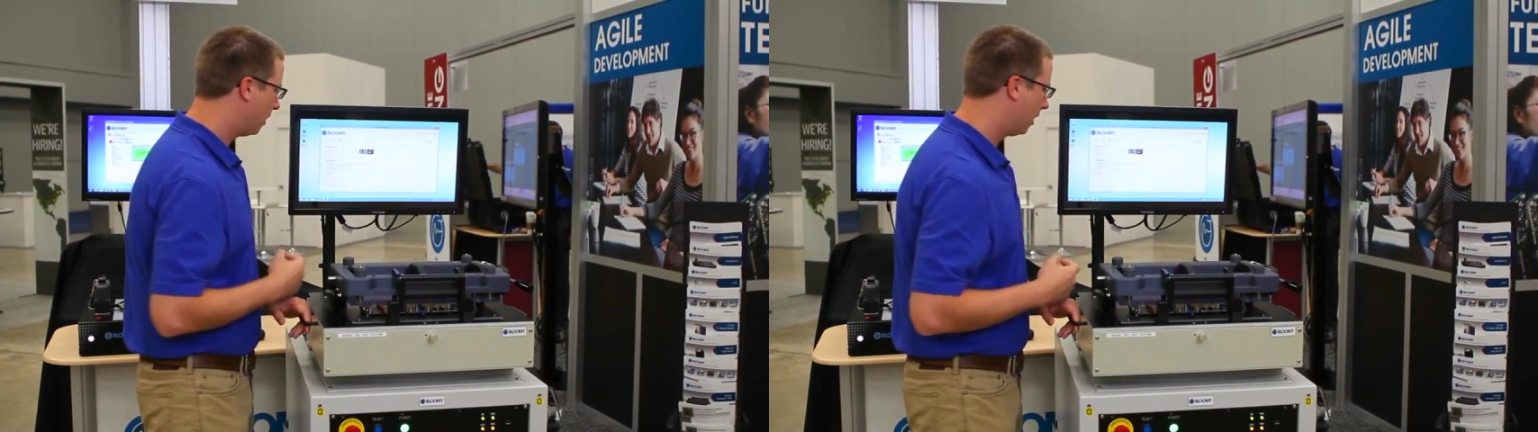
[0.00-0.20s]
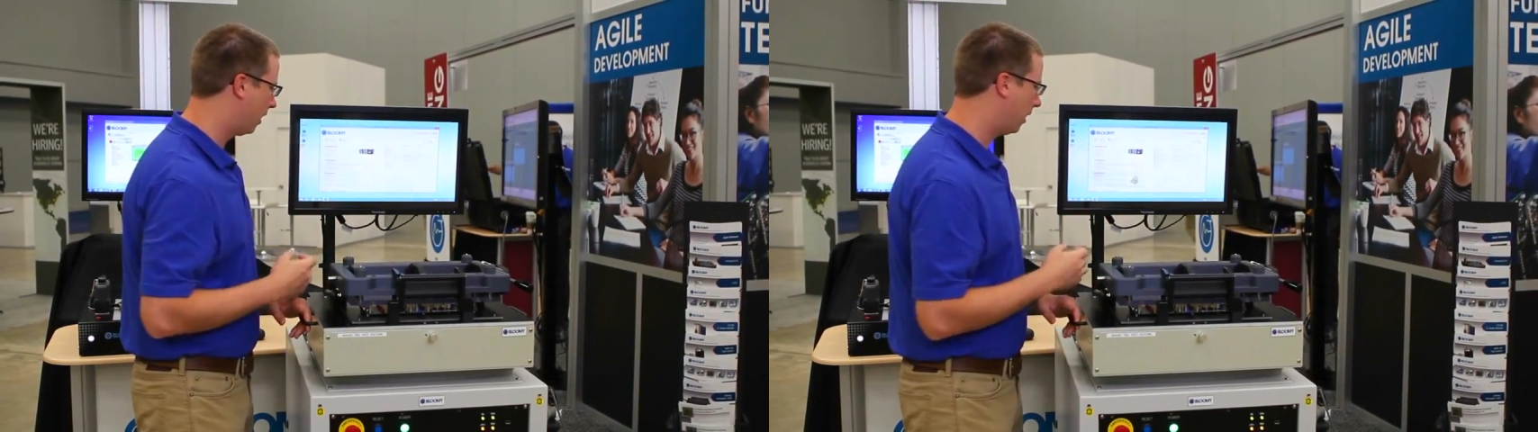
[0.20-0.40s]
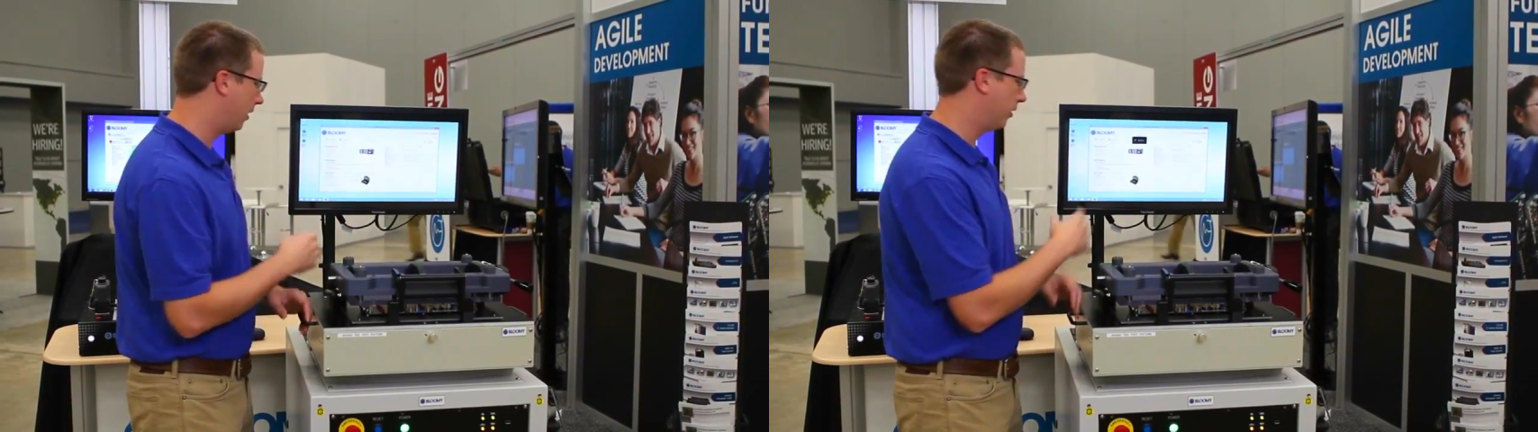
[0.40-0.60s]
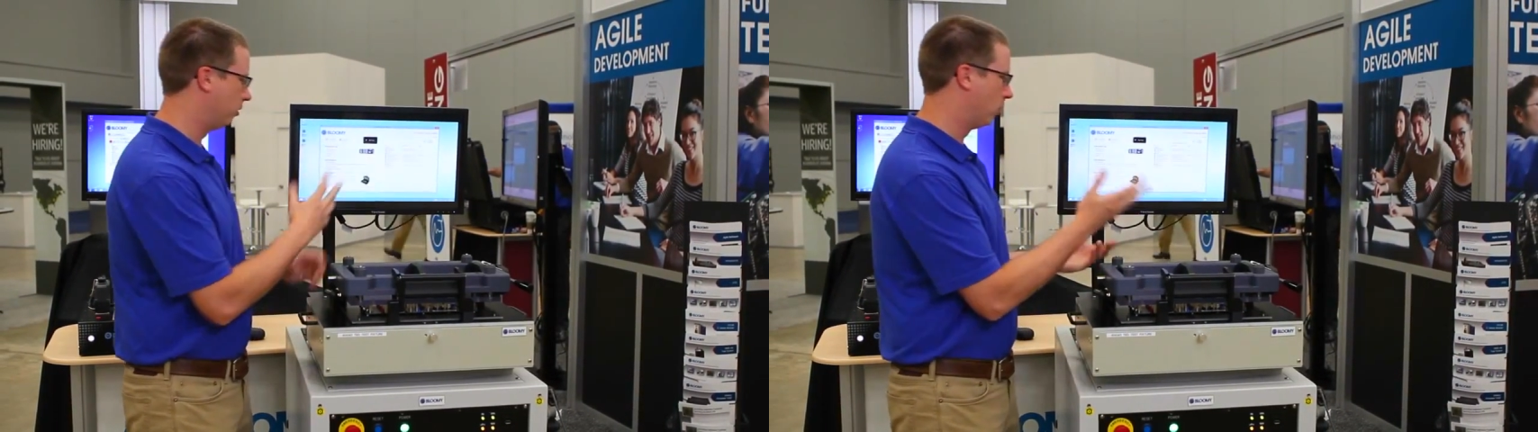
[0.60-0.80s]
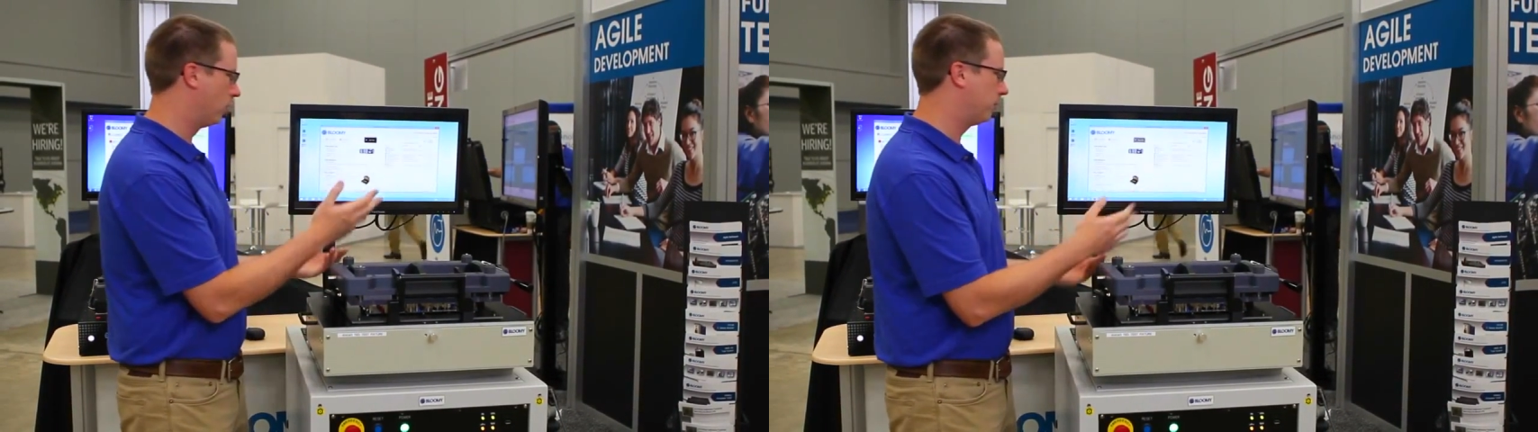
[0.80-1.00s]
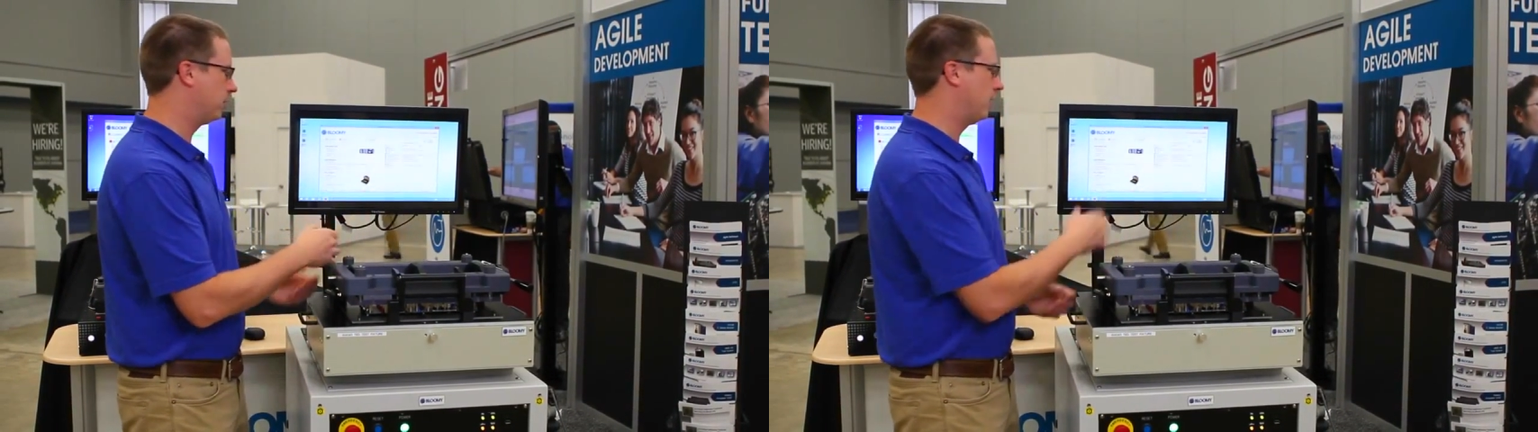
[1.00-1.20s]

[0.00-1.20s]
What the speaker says: It'll load up the